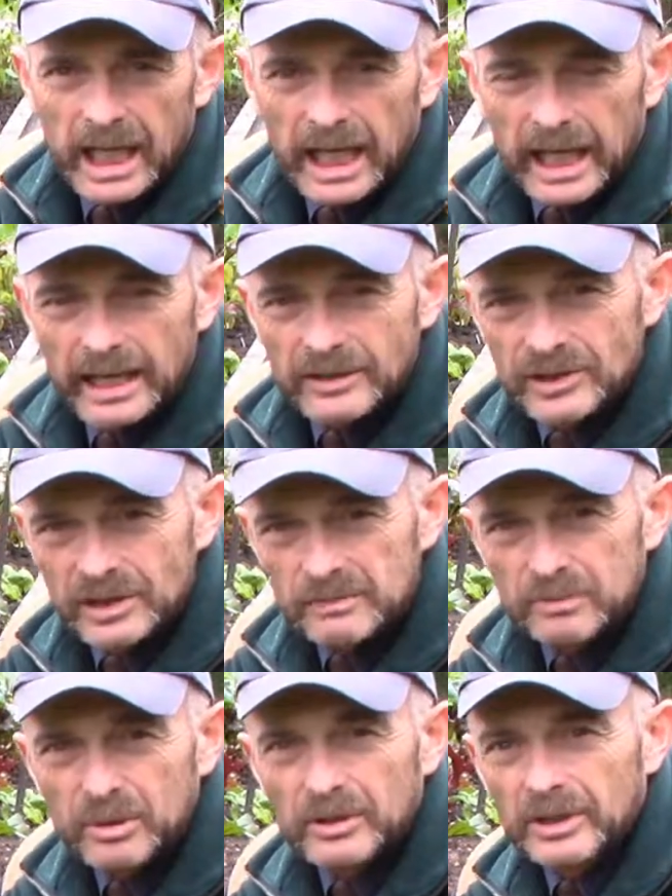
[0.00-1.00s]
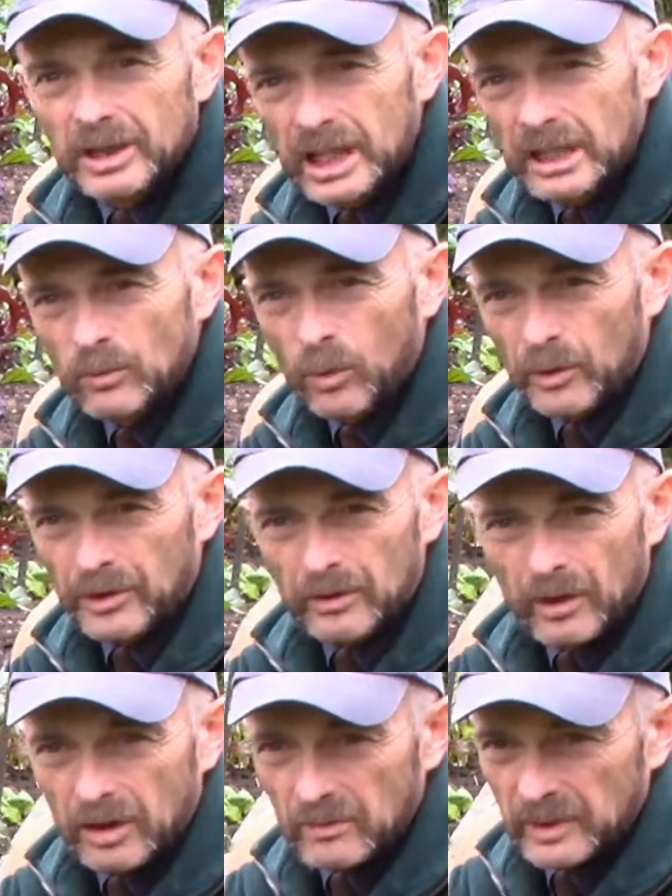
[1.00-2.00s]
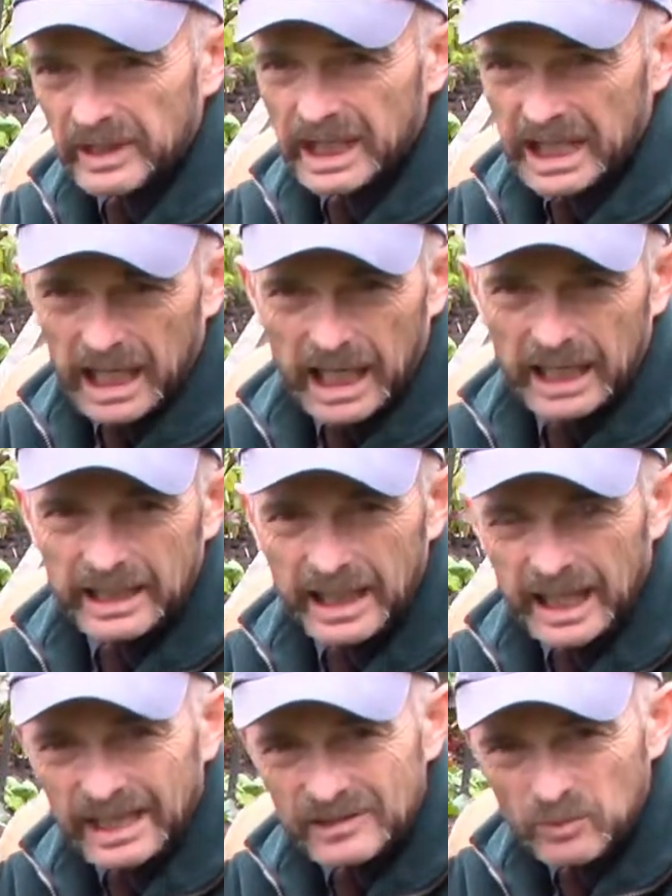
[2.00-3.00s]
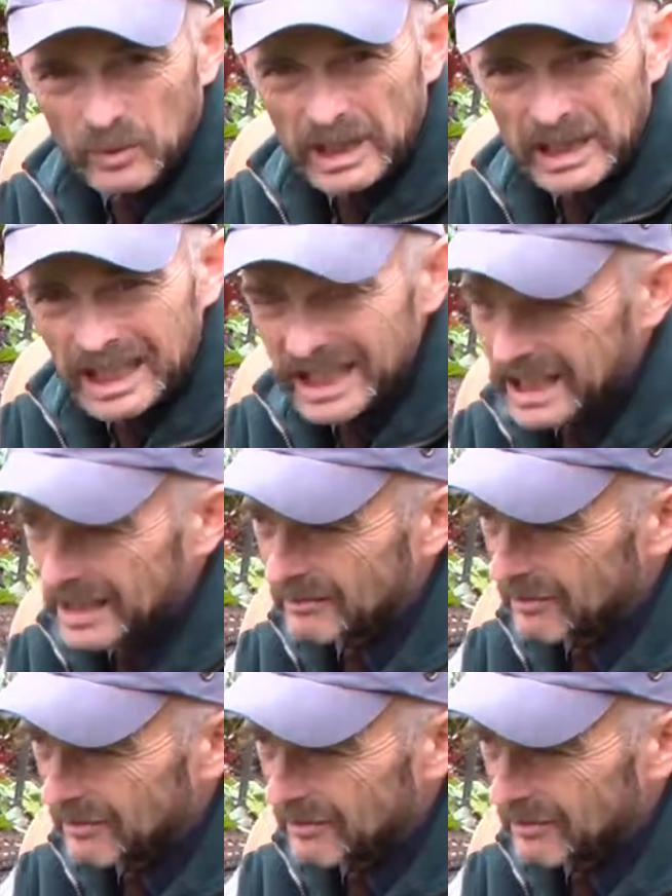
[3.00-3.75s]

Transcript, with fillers: and just put the water on with a can as we need it.